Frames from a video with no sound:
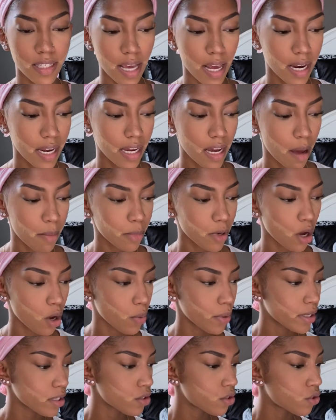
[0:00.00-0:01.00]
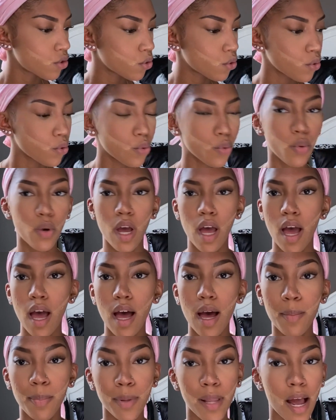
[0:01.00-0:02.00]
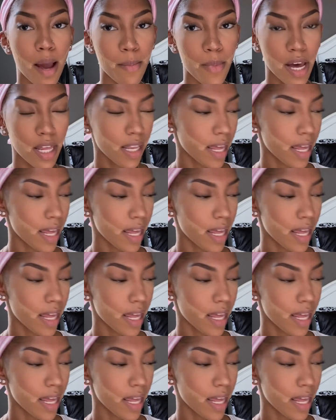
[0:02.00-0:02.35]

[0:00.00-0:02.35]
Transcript: setting, I'm going to apply my